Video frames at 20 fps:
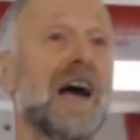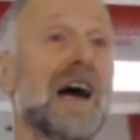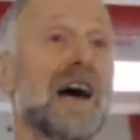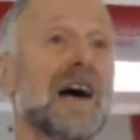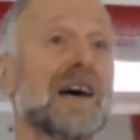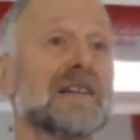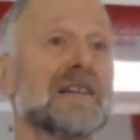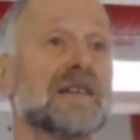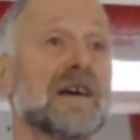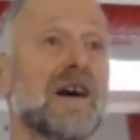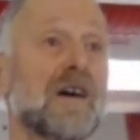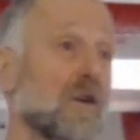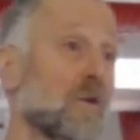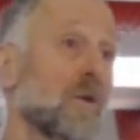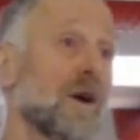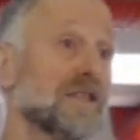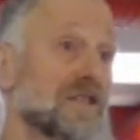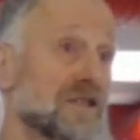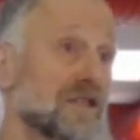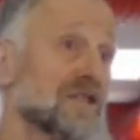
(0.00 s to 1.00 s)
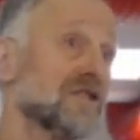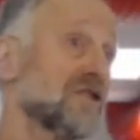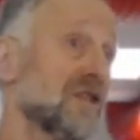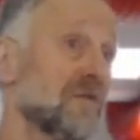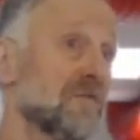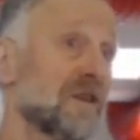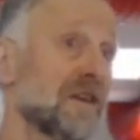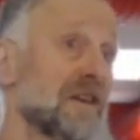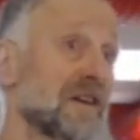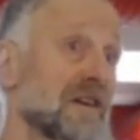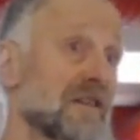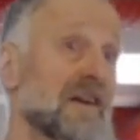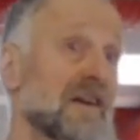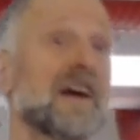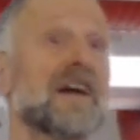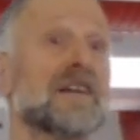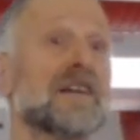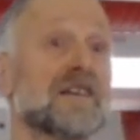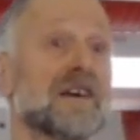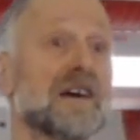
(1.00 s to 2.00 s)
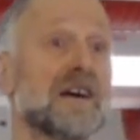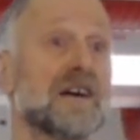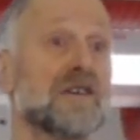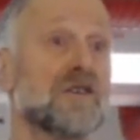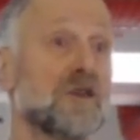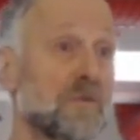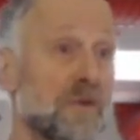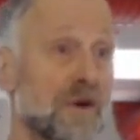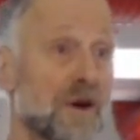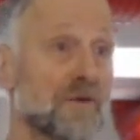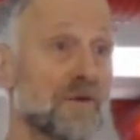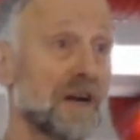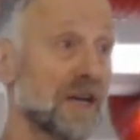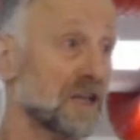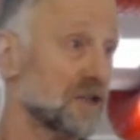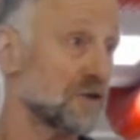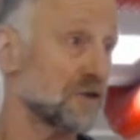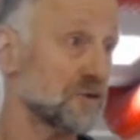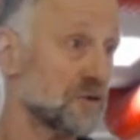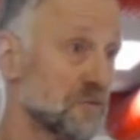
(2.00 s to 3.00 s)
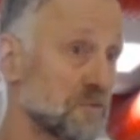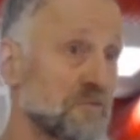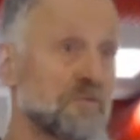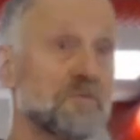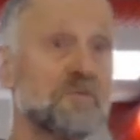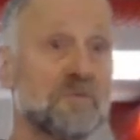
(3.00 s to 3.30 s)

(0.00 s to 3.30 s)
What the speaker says: and otherwise just gym gear and a good pair of running shoes.